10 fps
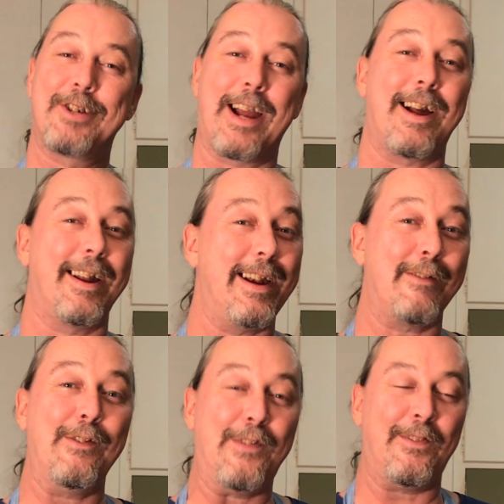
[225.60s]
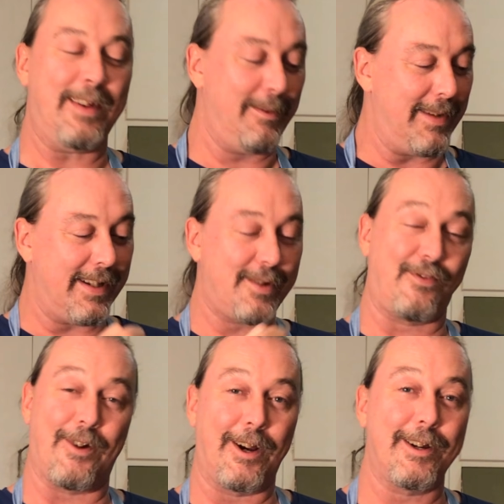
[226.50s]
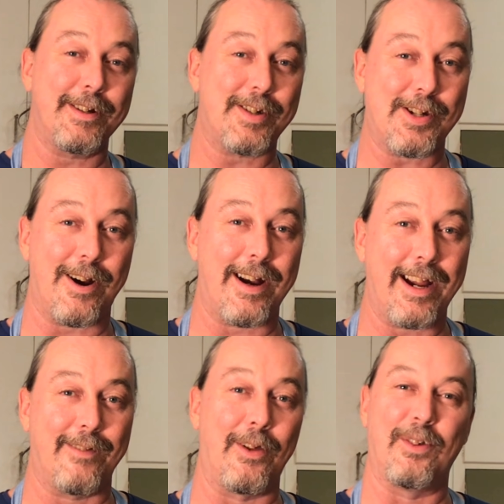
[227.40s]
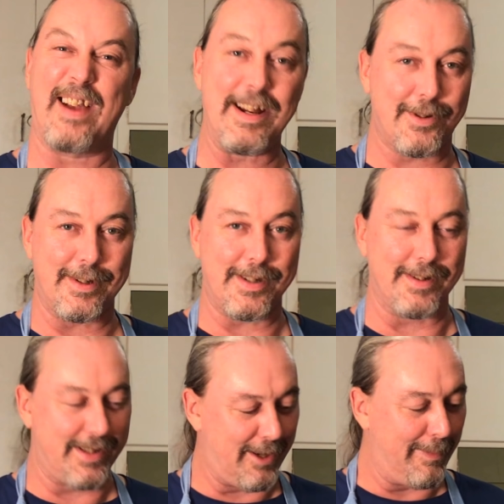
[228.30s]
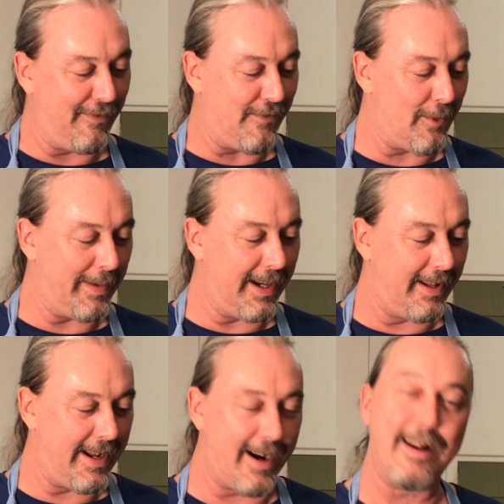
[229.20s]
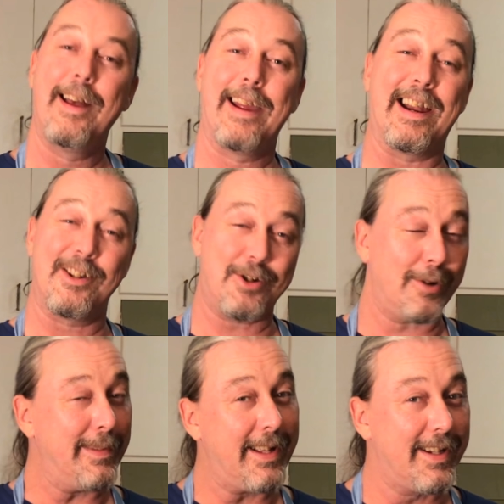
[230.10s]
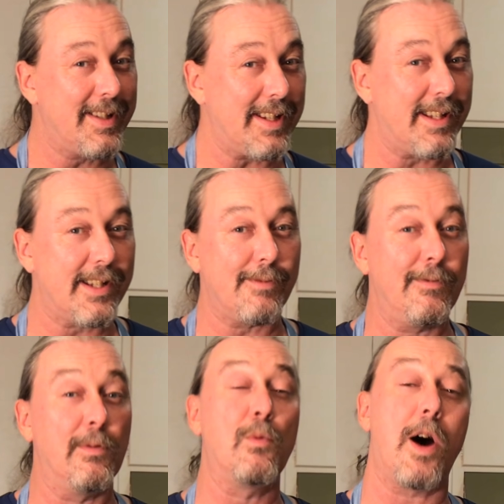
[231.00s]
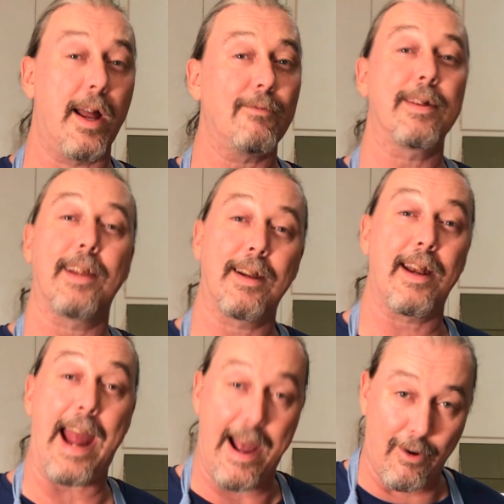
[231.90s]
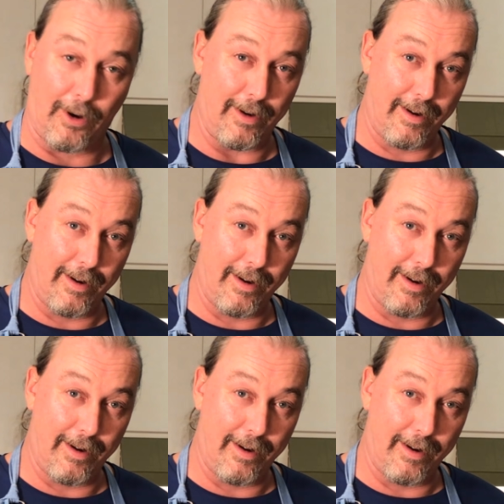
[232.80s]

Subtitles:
check on it every 15 minutes for a good stirring of those ice crystals that'll be forming in there, and it should be the consistency we want within an hour.